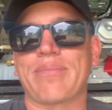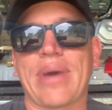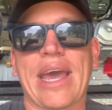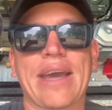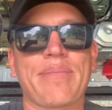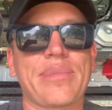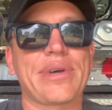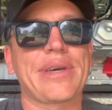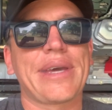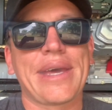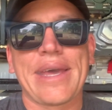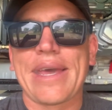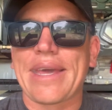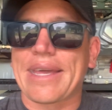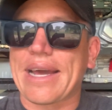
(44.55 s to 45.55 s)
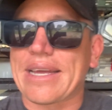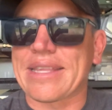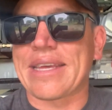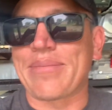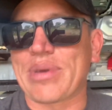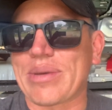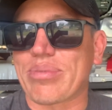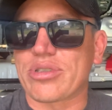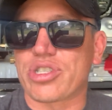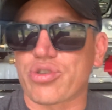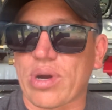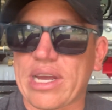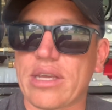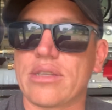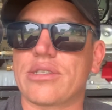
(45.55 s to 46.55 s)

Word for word: Magma, got them people straight.